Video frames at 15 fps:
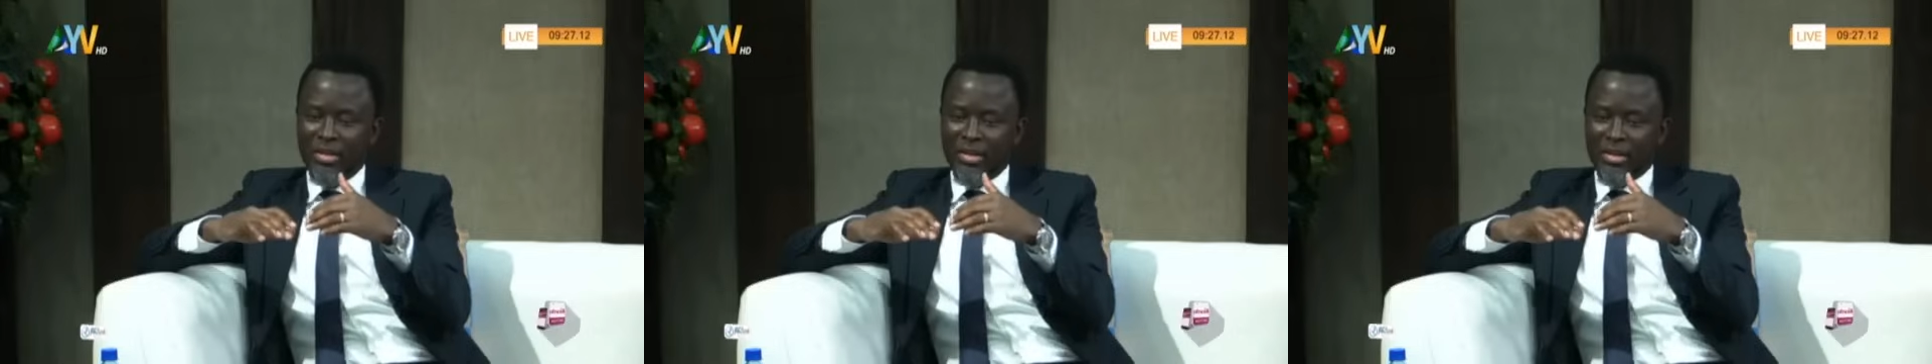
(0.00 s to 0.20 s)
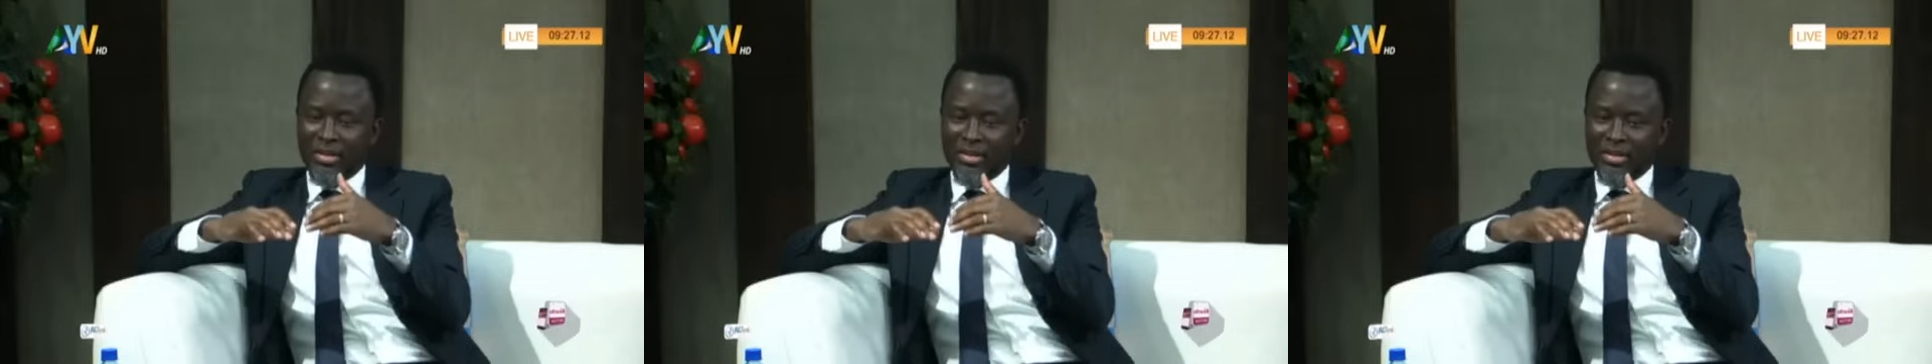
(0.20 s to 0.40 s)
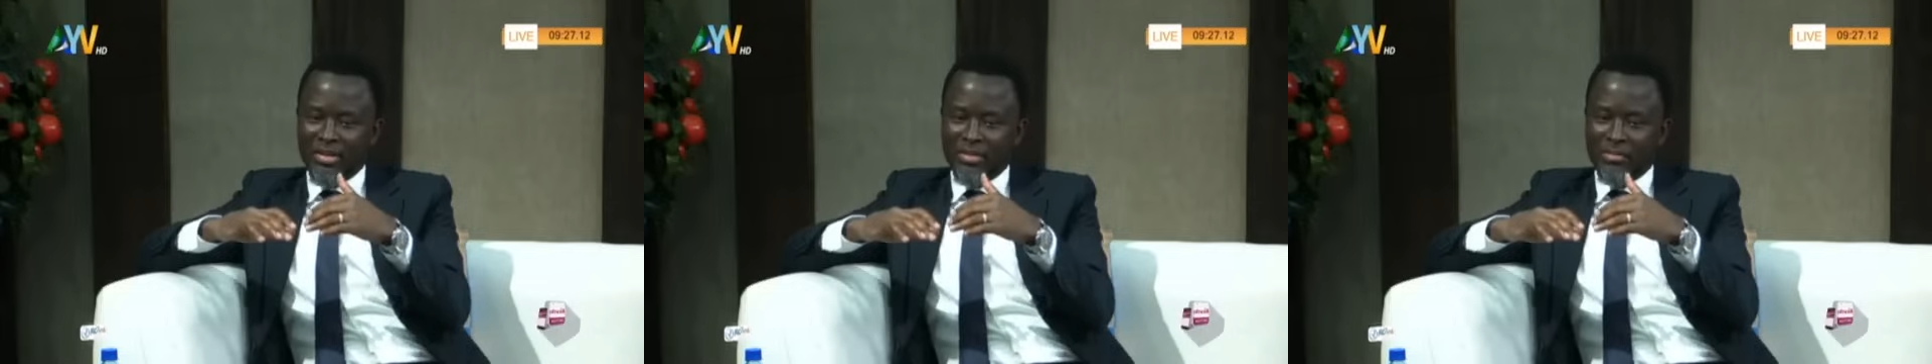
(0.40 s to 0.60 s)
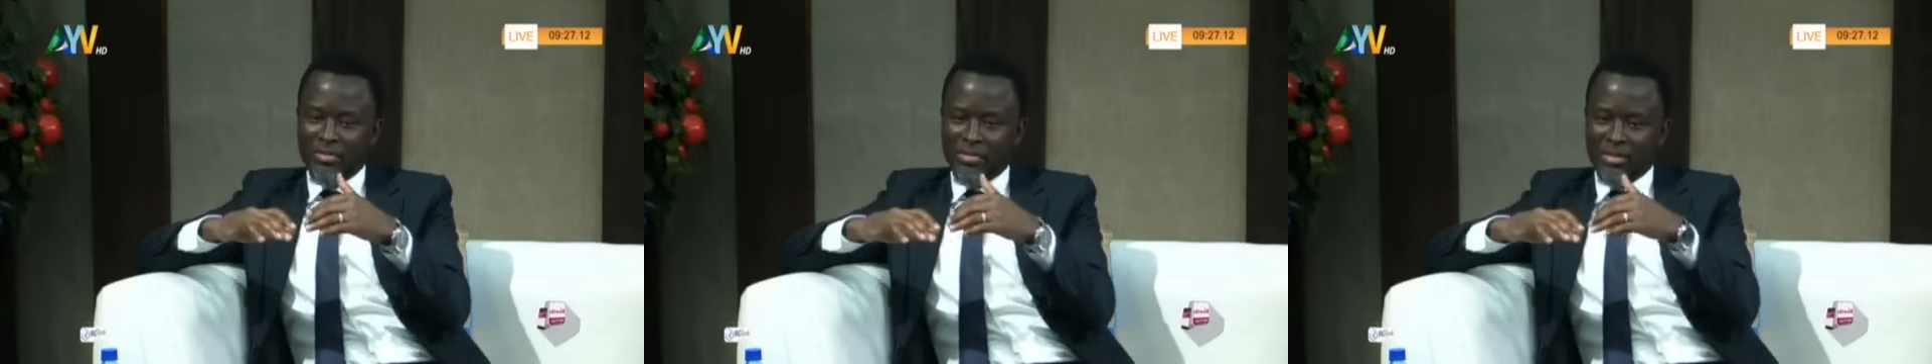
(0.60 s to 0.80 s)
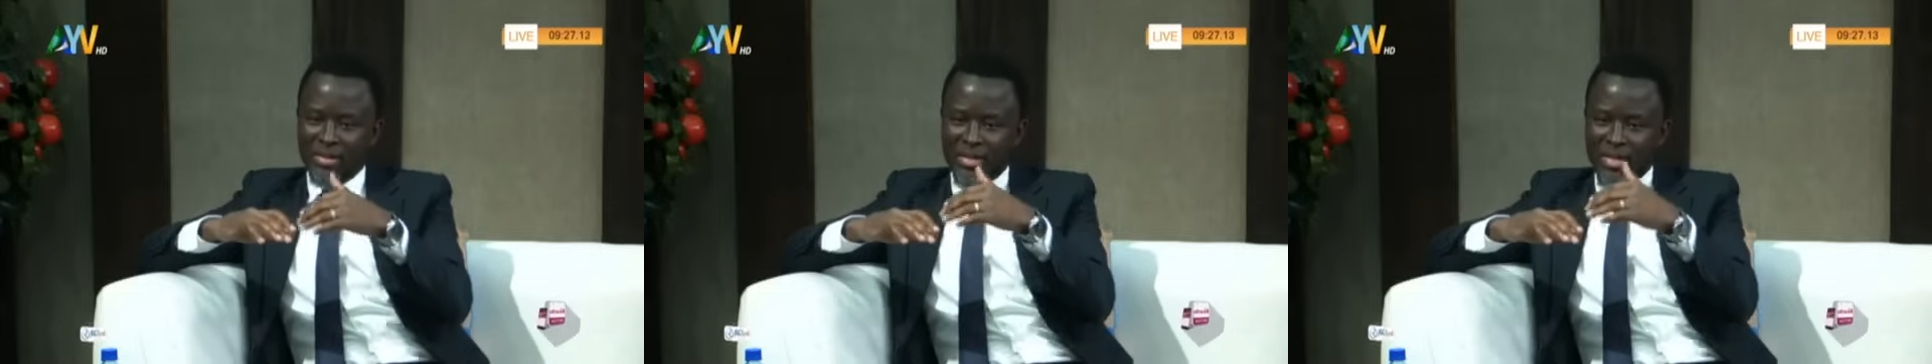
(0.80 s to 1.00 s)
like
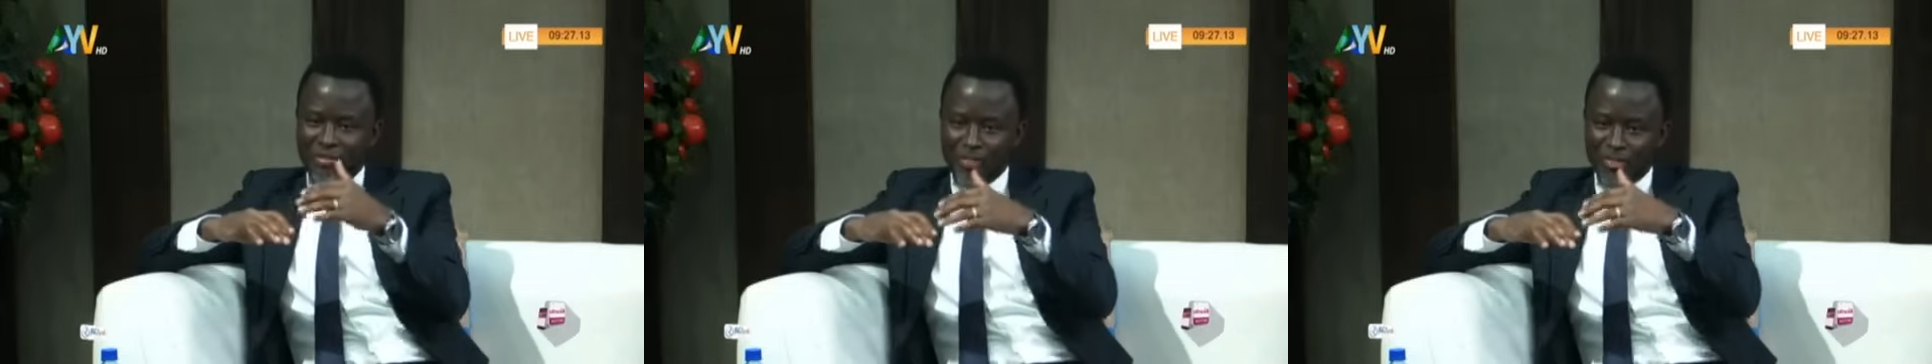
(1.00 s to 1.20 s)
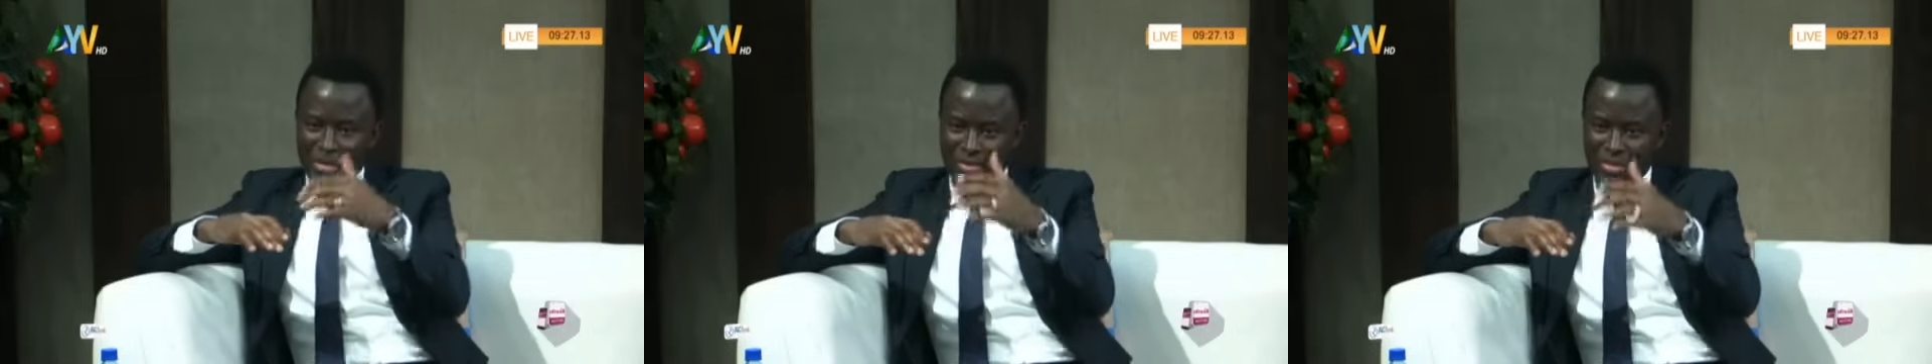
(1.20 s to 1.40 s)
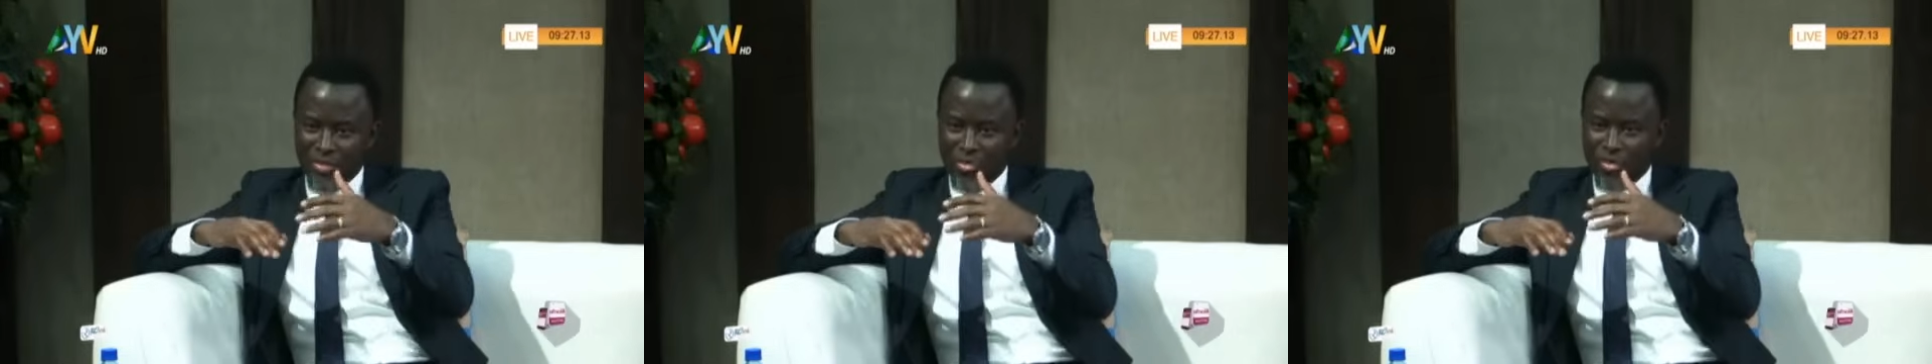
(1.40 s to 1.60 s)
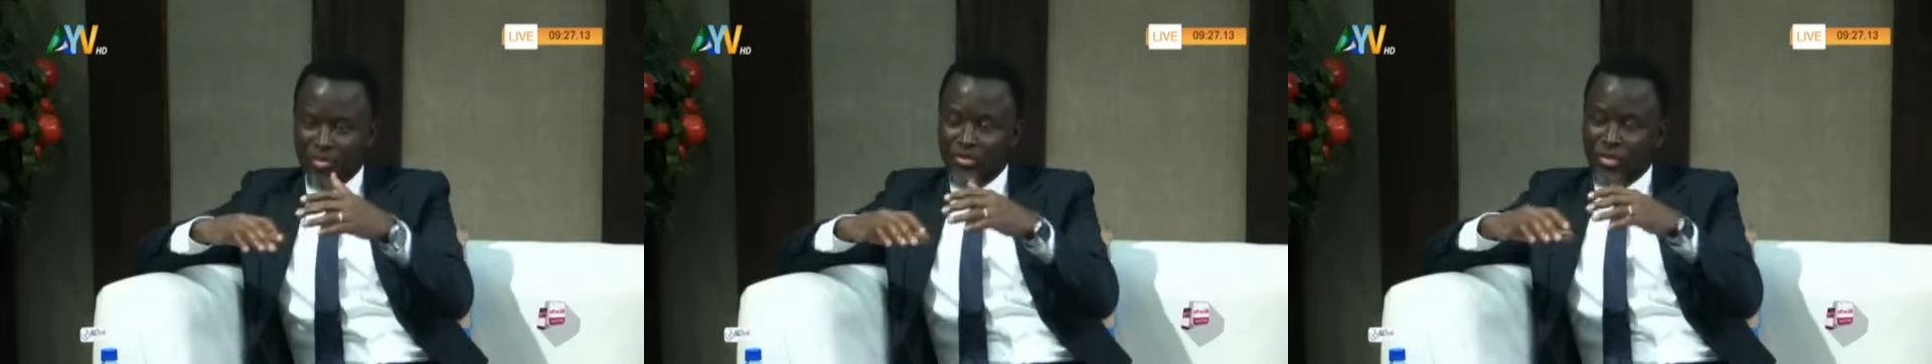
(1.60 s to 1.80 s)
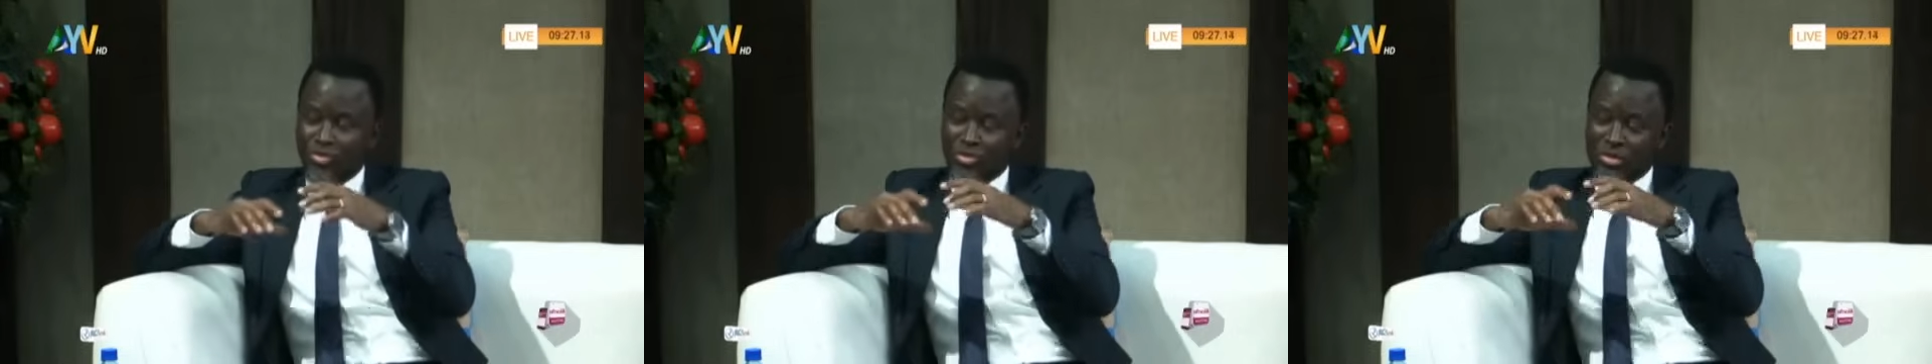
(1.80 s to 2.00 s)
11%
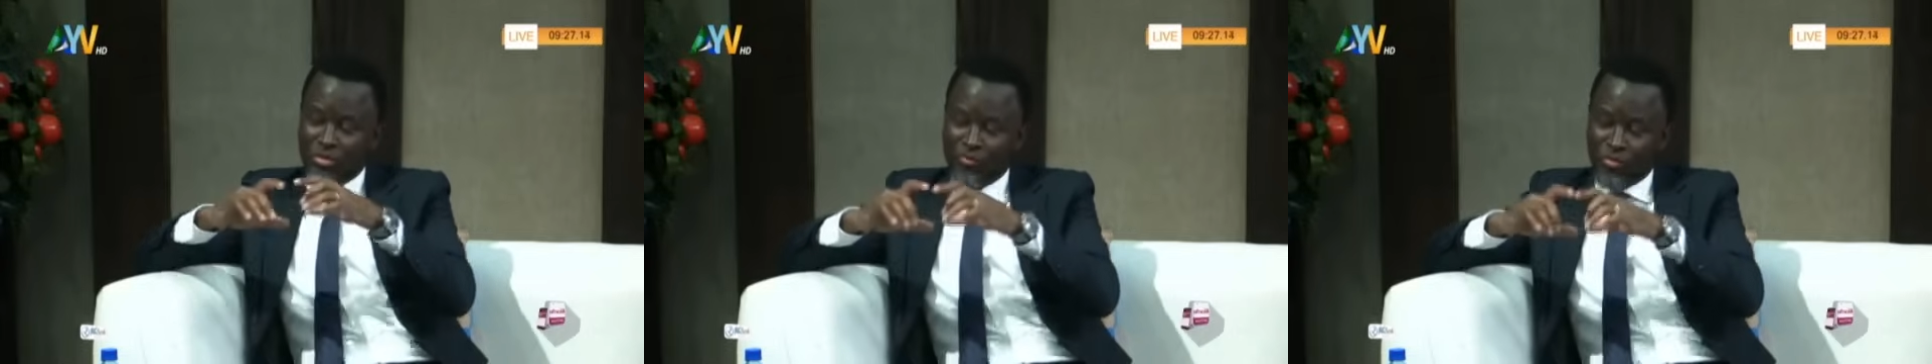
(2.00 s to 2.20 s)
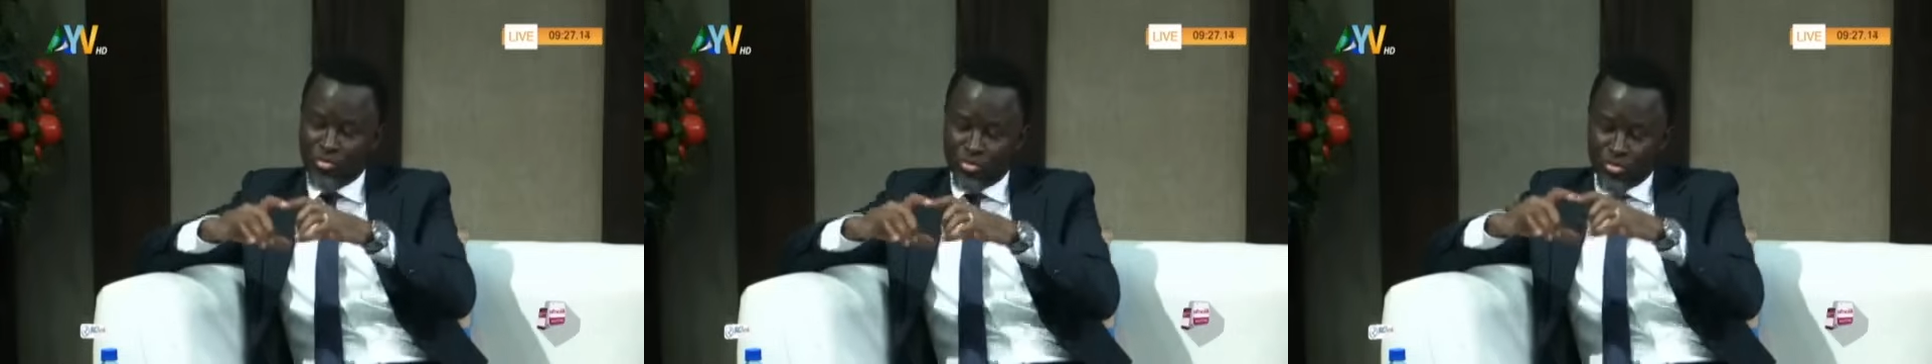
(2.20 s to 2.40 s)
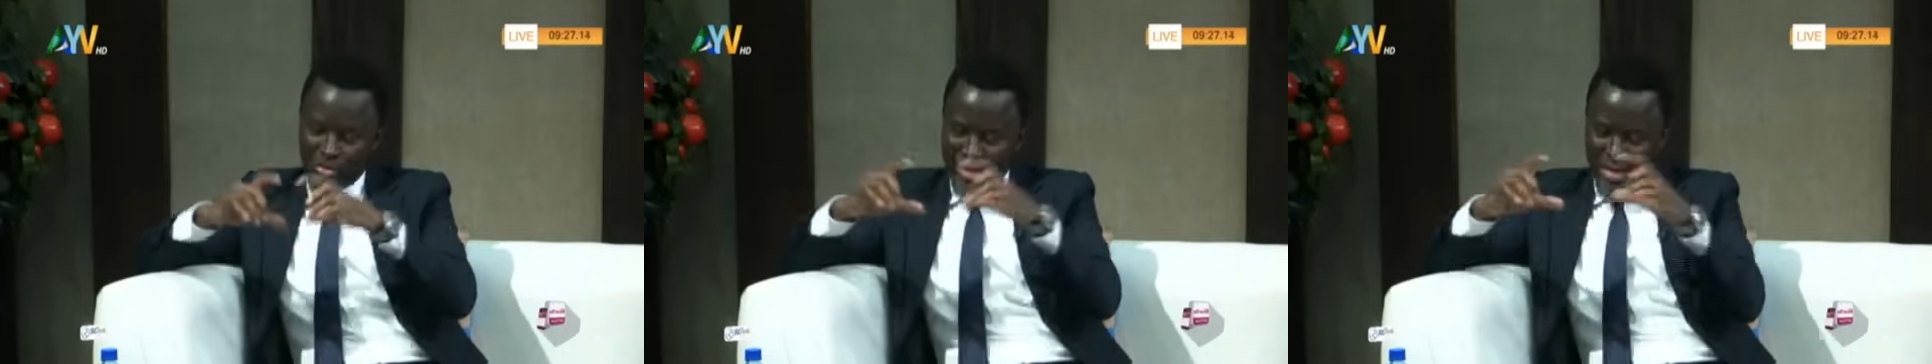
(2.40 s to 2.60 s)
of the total vote